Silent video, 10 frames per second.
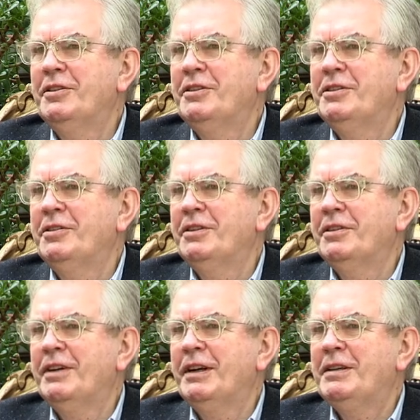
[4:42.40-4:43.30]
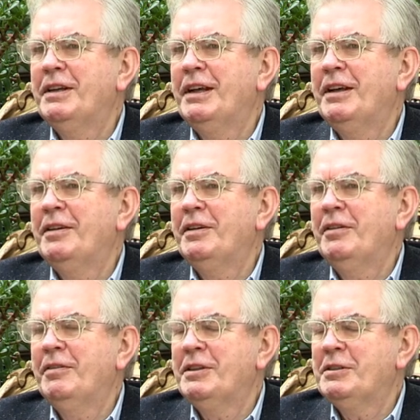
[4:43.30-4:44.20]
tutor at
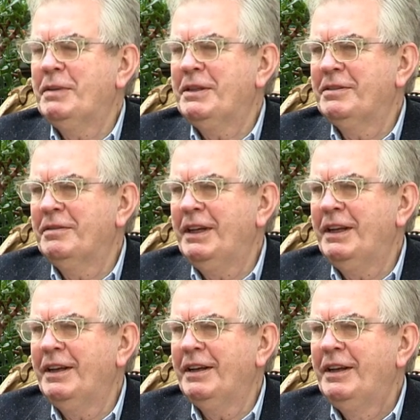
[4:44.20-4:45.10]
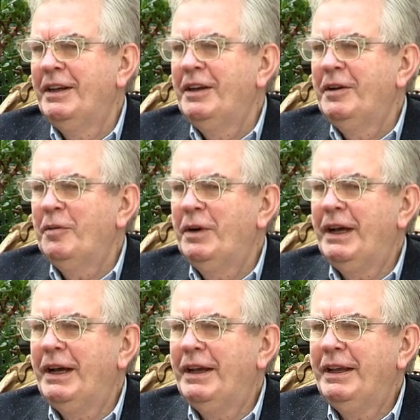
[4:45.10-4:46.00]
University of Pennsylvania,
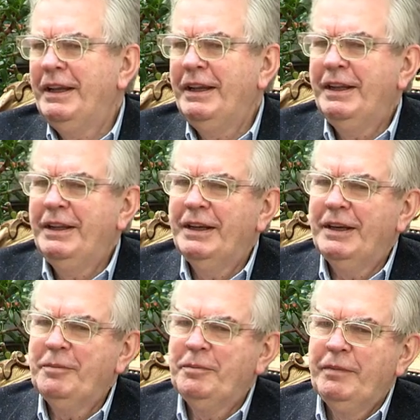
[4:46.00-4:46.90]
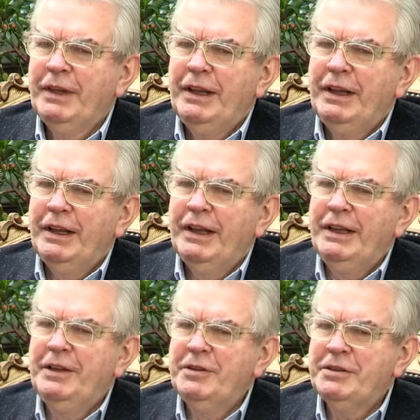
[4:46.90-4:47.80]
where he
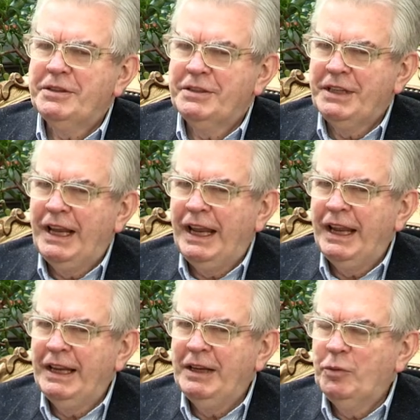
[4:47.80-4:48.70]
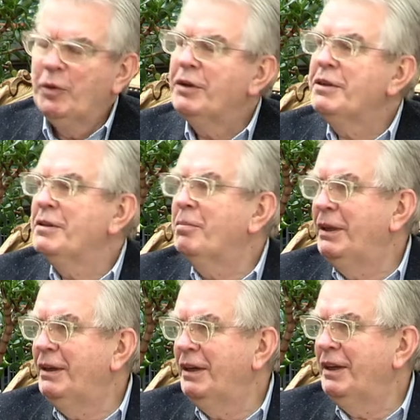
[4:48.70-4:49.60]
used to say, "What does a
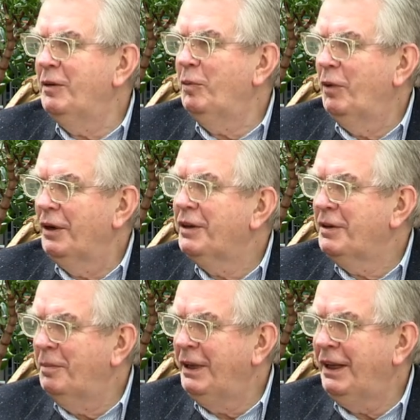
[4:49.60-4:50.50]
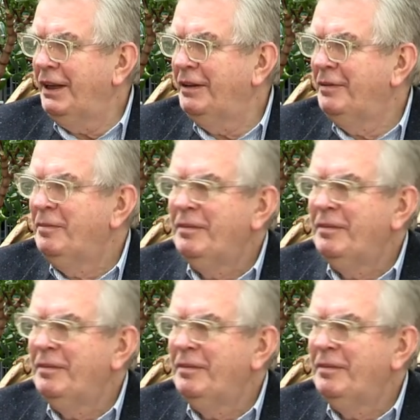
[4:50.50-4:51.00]
building want to be?"